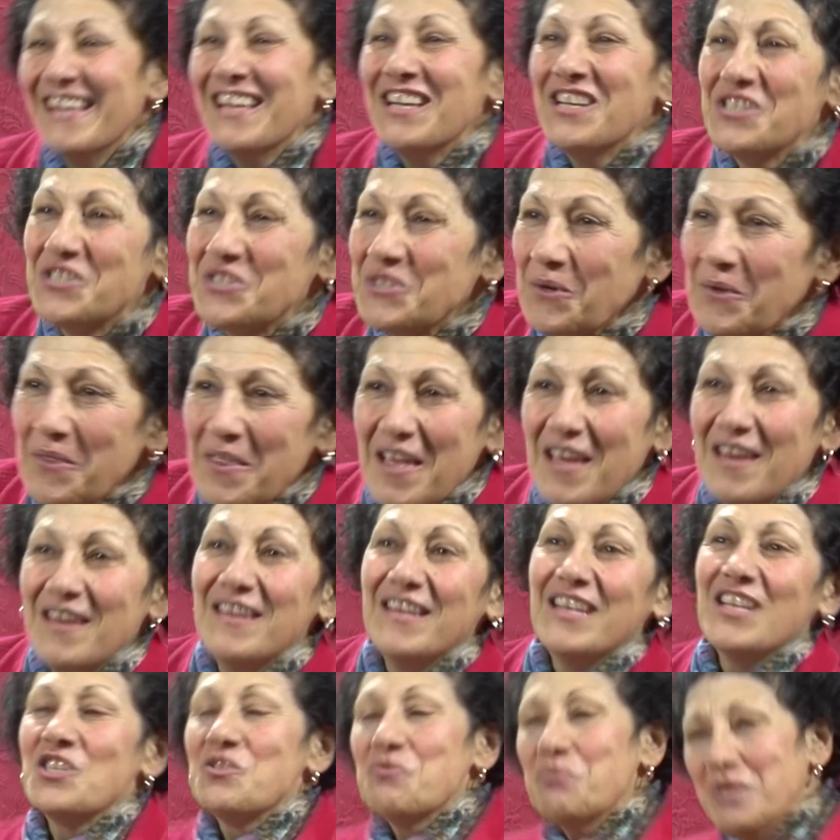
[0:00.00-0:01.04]
So then
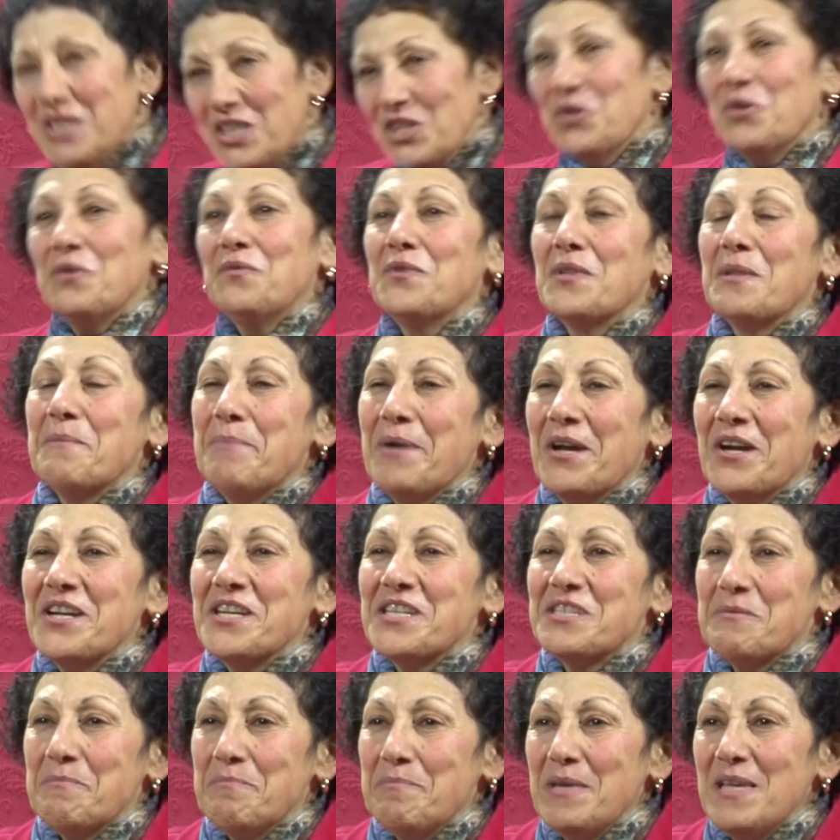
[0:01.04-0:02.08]
it's really good for the parent
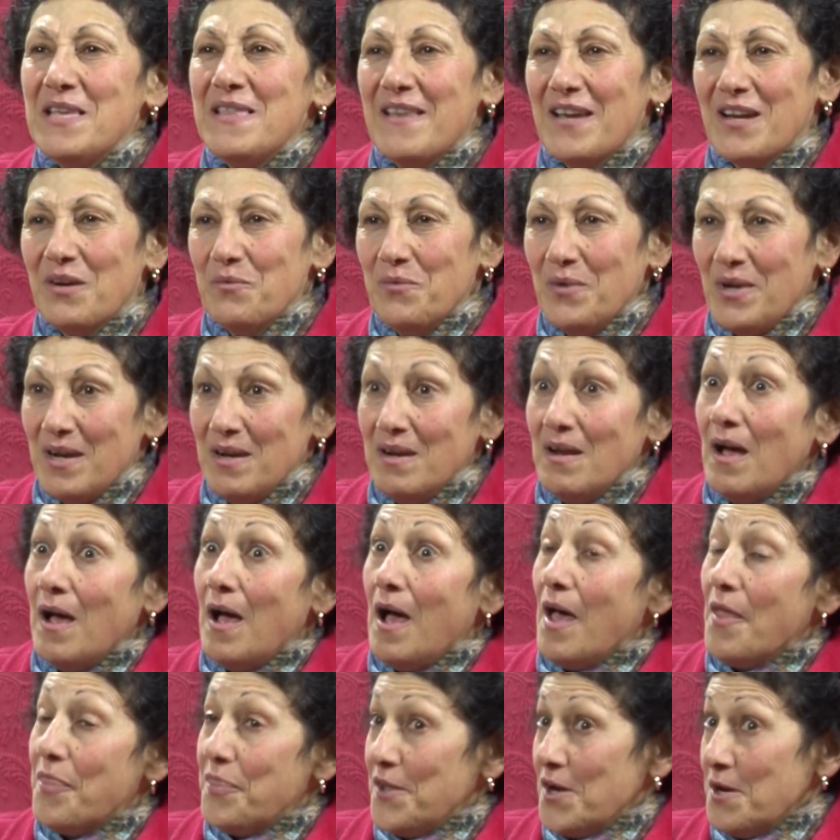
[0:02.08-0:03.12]
to be there when
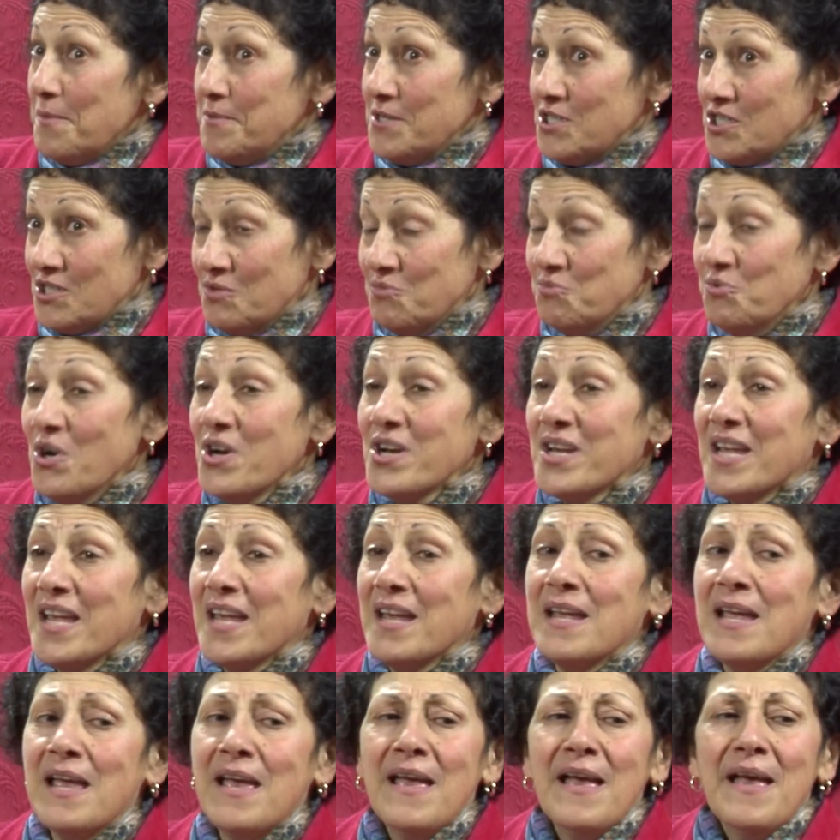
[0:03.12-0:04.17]
a therapist is
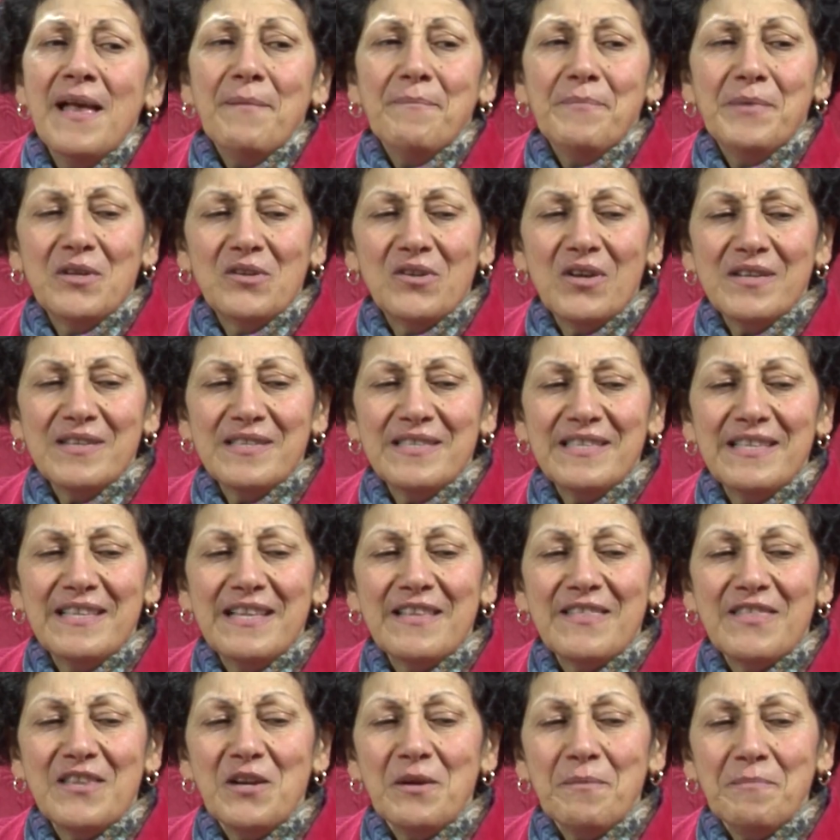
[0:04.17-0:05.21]
working, because the
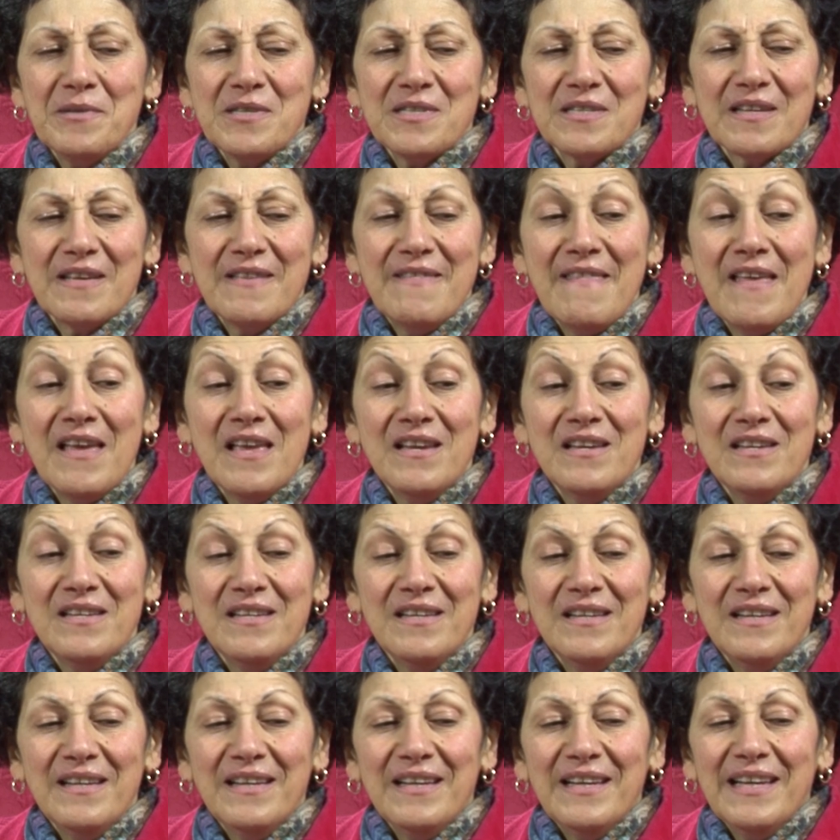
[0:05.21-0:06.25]
therapist can then
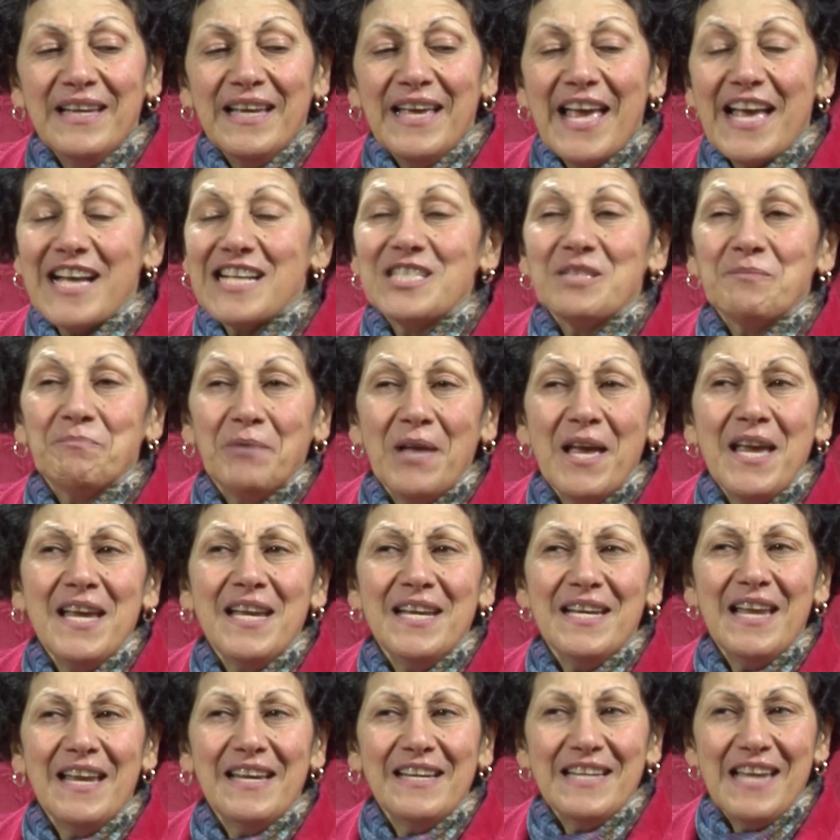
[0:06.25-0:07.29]

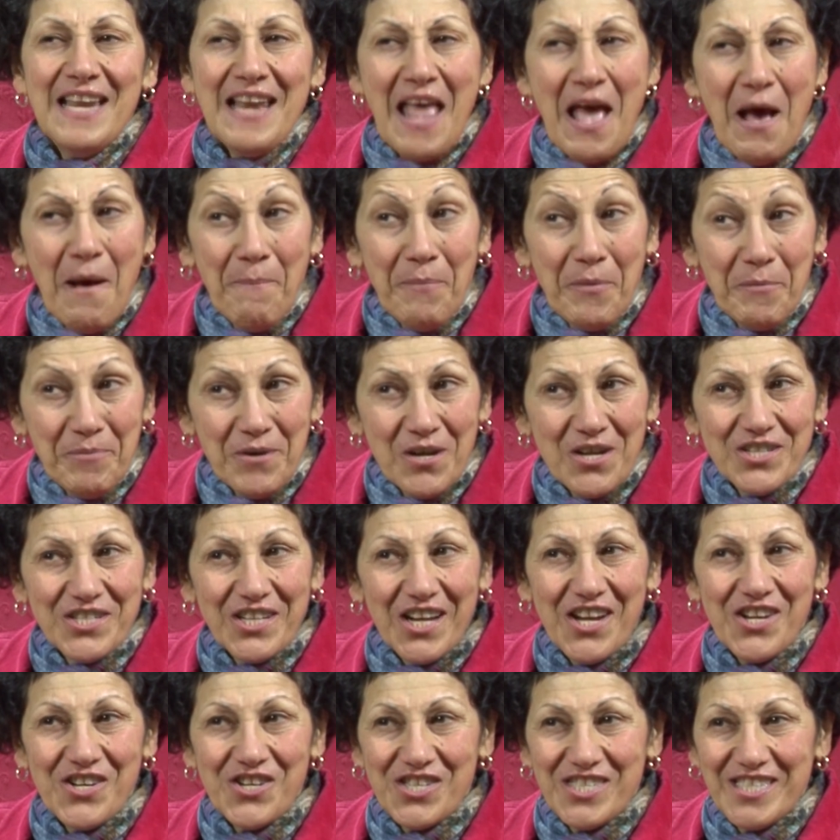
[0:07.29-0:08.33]
explain and help the parent to
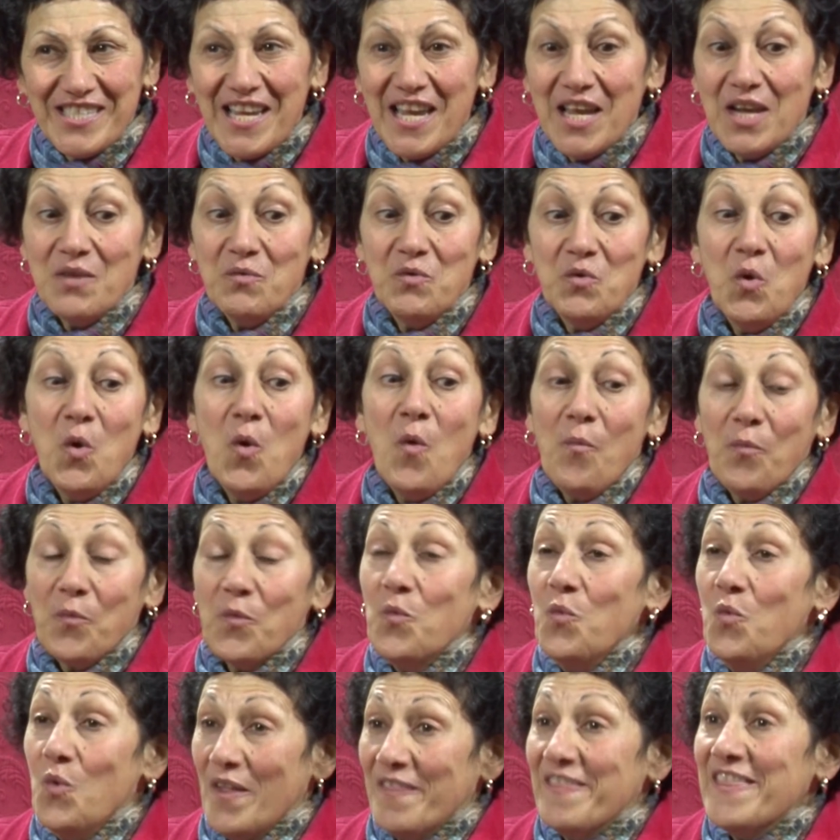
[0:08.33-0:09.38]
understand
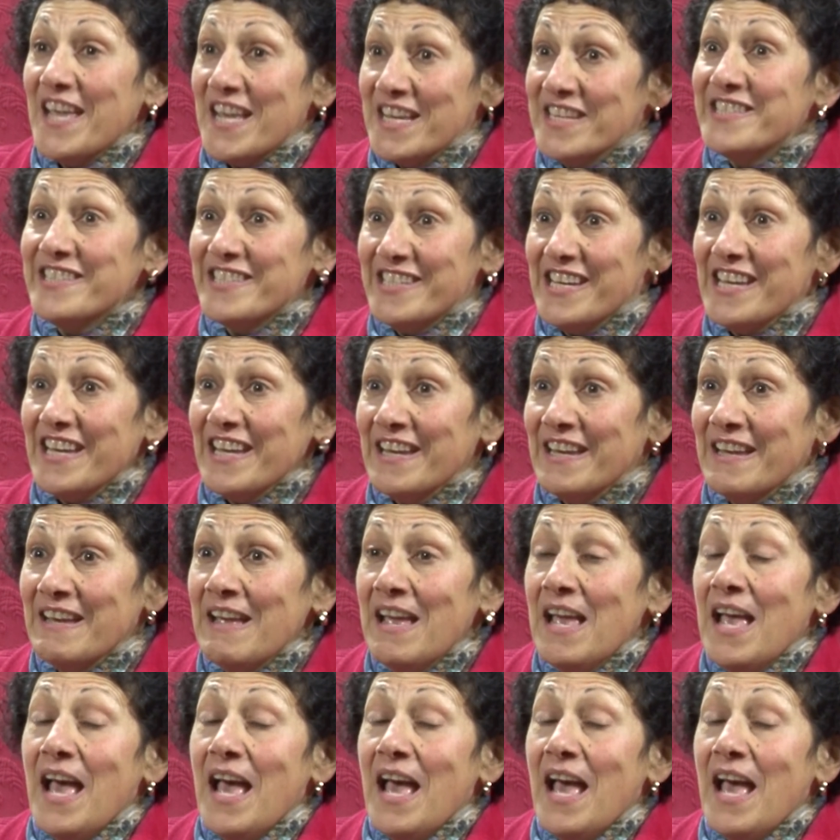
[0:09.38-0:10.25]
what they see.